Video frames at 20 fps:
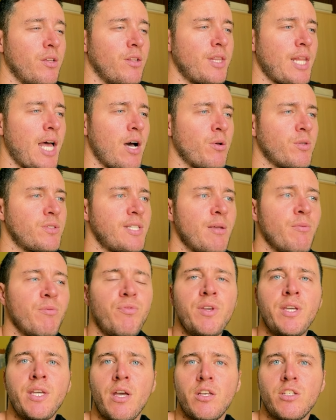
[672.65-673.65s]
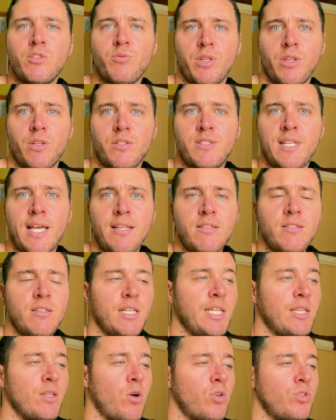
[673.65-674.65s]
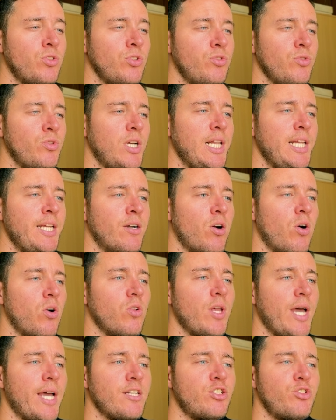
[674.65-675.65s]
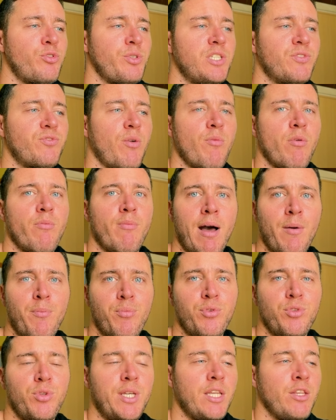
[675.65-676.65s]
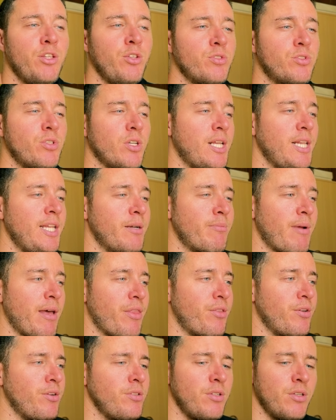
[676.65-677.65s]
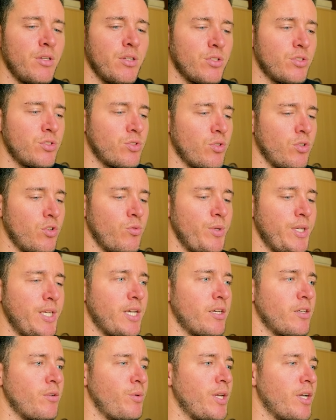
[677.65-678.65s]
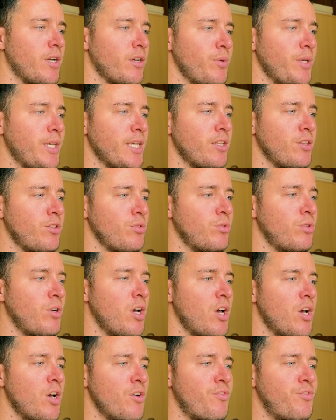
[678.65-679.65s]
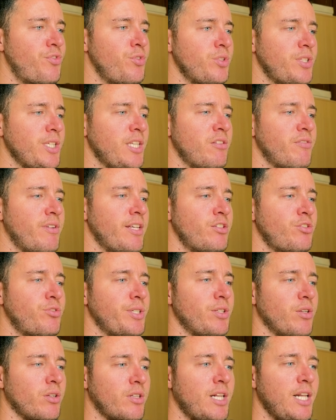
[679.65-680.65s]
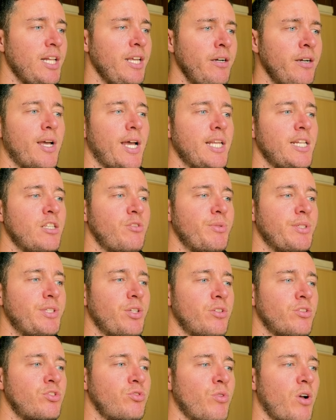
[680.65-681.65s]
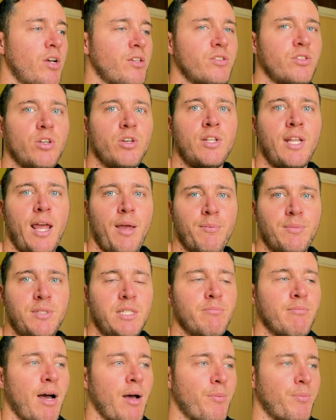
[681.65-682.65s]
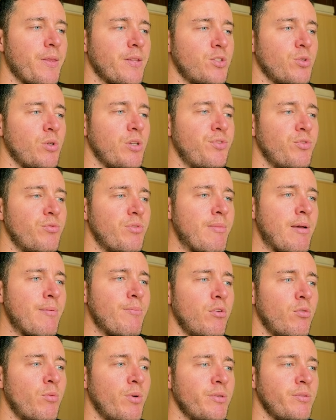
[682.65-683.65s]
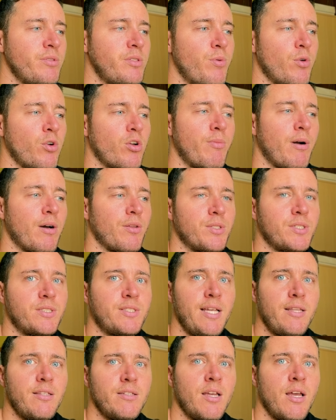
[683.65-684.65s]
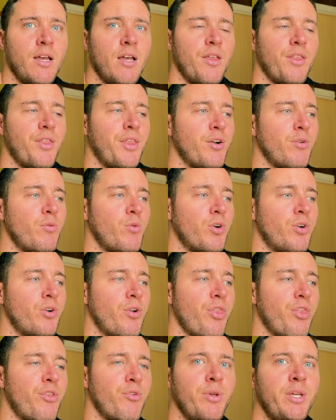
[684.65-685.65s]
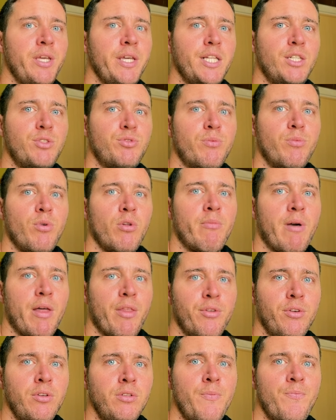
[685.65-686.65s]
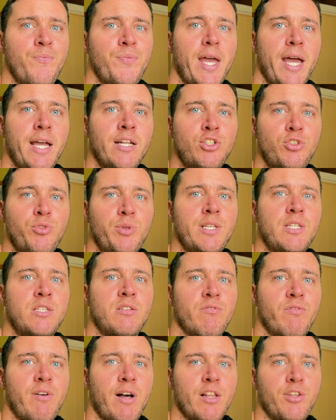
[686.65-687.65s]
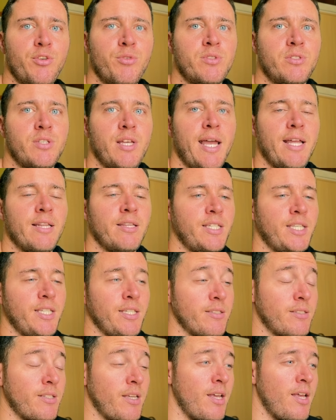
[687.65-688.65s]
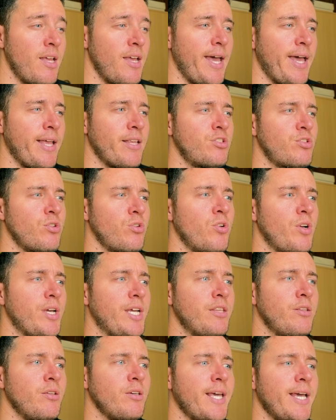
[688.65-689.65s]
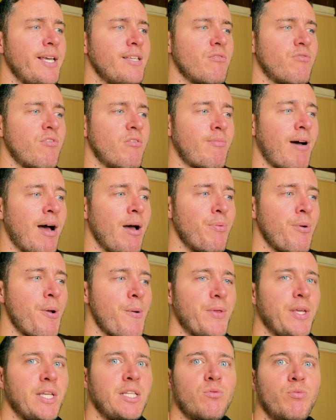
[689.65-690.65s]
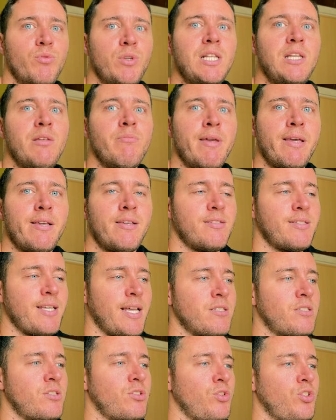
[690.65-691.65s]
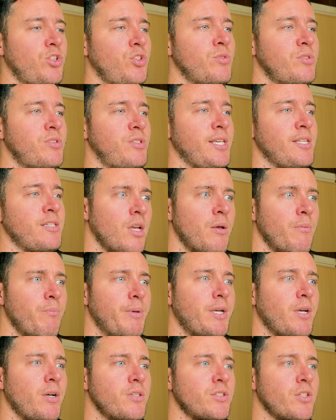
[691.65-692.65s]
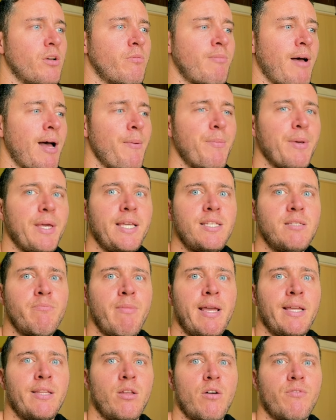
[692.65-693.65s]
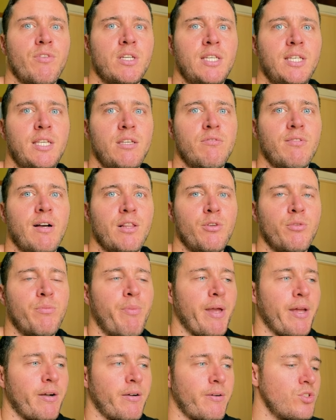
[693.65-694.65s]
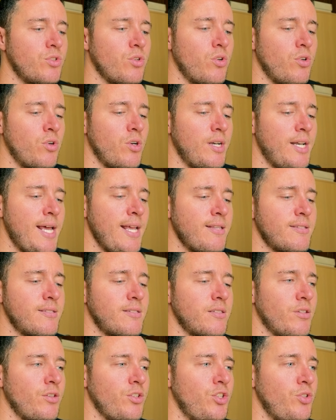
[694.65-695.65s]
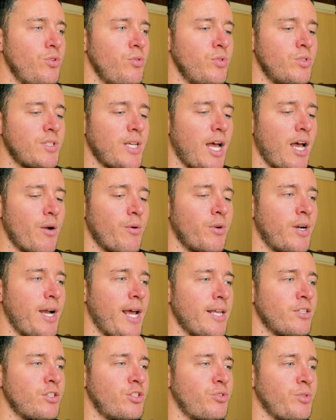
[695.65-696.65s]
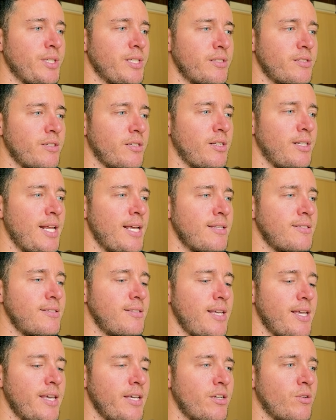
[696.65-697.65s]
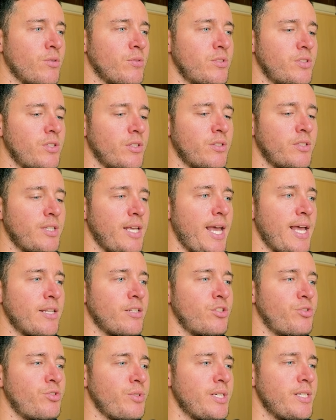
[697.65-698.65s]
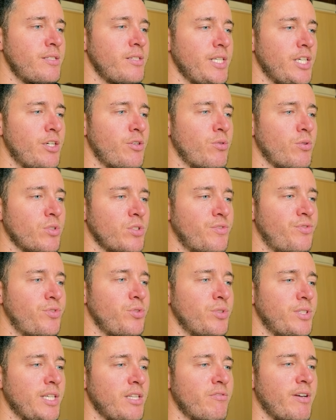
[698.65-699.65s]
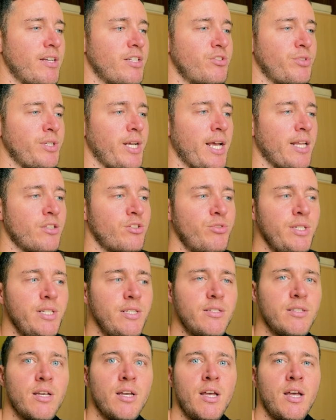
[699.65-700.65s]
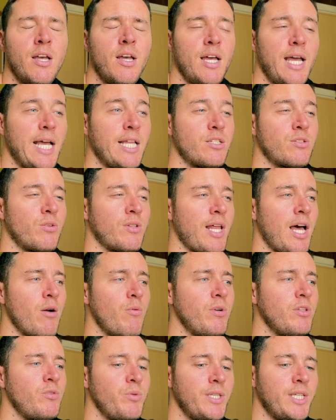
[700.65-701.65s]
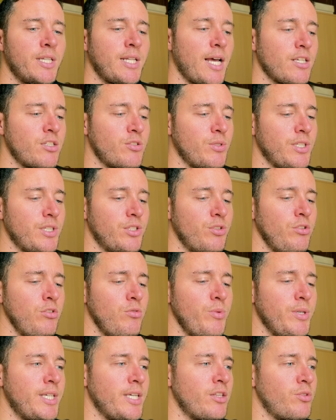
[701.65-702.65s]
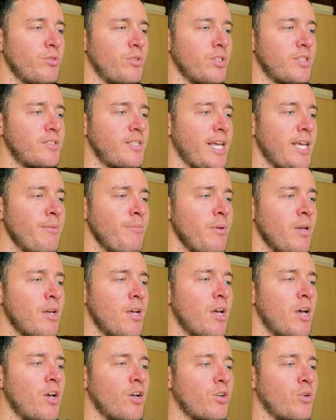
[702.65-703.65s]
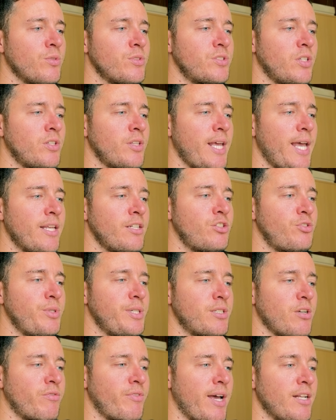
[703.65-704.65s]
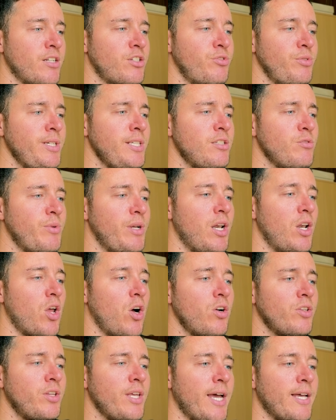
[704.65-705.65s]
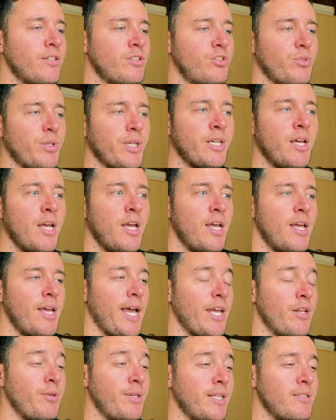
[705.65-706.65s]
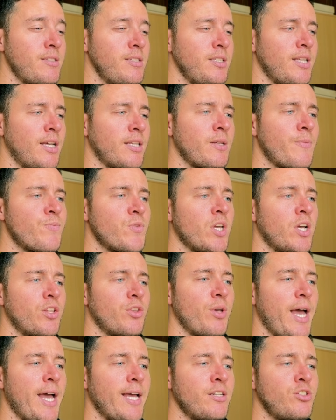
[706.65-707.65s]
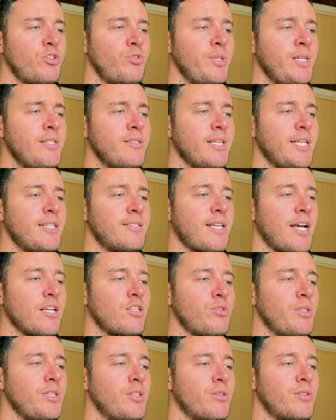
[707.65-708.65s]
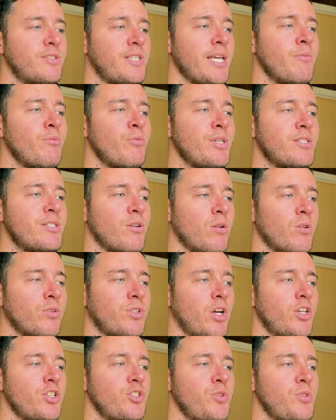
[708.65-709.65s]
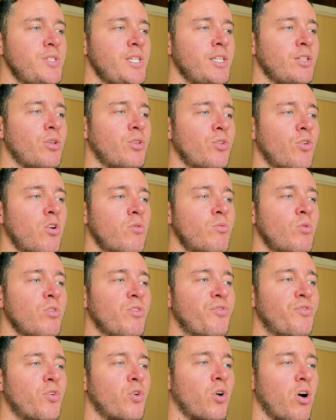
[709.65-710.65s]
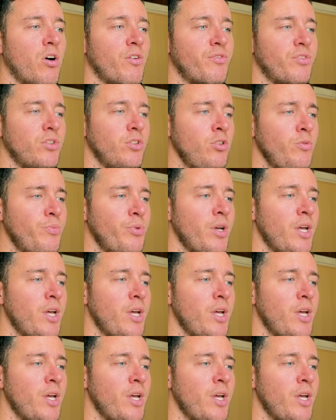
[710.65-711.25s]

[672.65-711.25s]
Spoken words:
Now, same thing as with the set. In order to clear all the entries from a map, you can use the clear method. So we can do fruit inventory.clear and it returns to us an empty map. So if you remember when we spoke about the set, there were 3 iterable methods: entries, values, and keys. And so in the case of a map, it really makes sense to use these because a map is made of a key value pair. So let's use our entries. Let's say constant entries equals fruit inventory entries. And so now what we can actually do, we can do the same constant entries of entries. We log the entry and you can see that the entries is actually the same result as using the normal for-of loop.